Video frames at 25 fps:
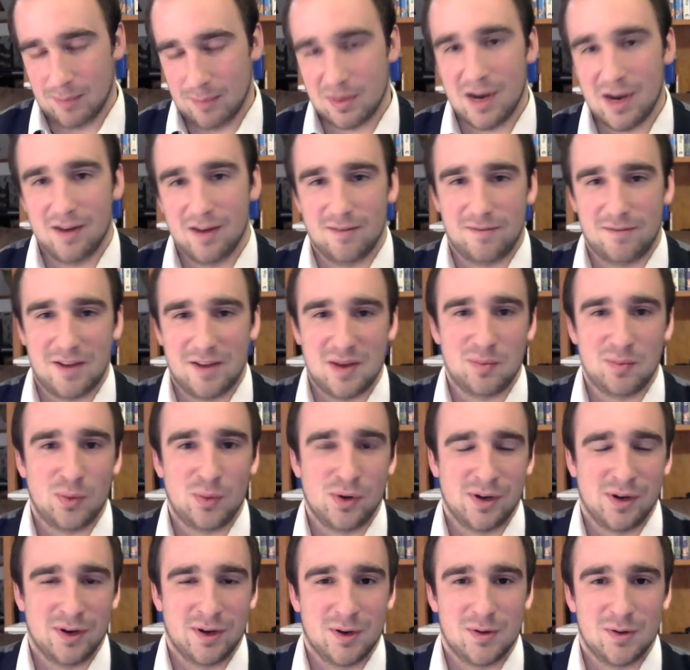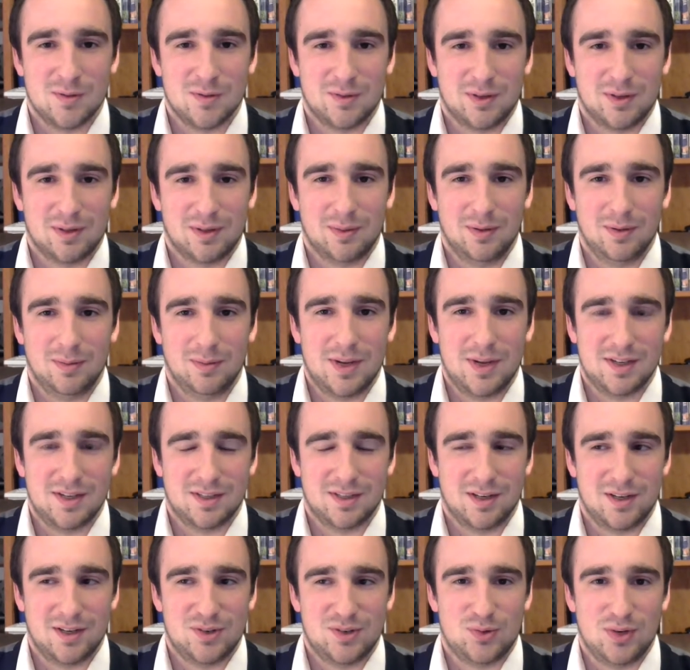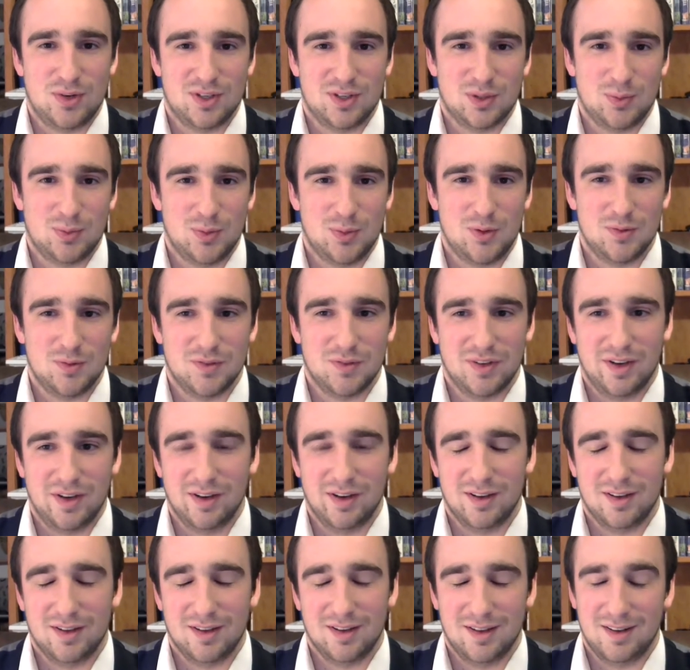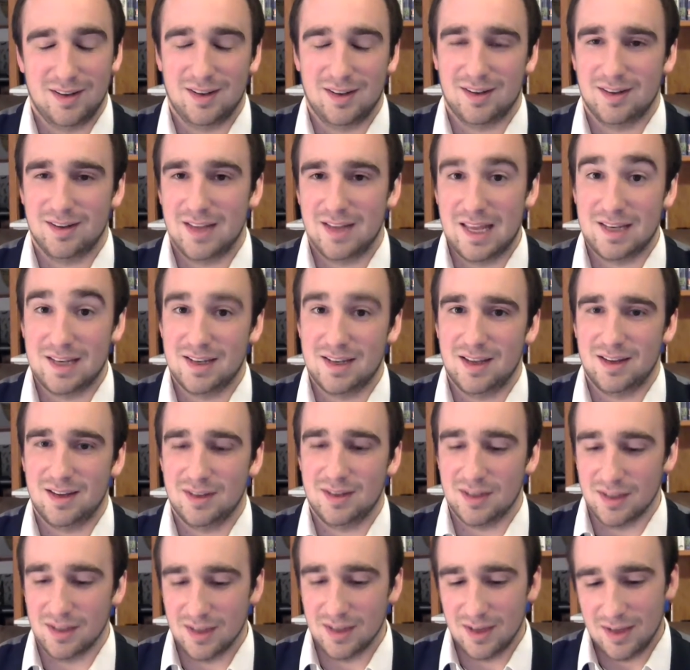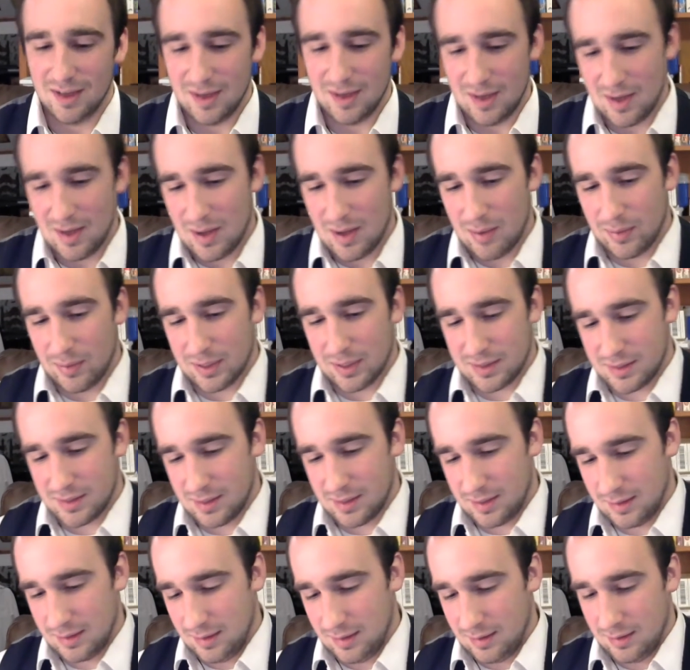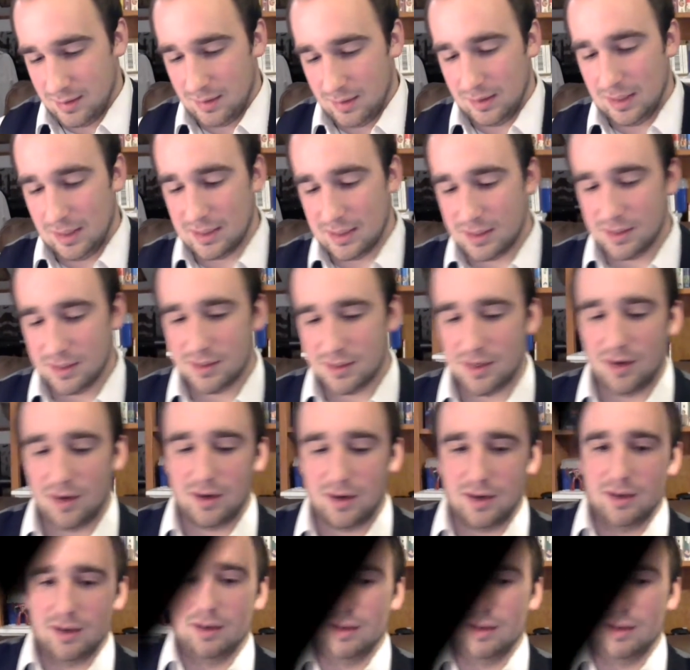of fanboying over based on his recent movie. Hint, hint. But let's get started.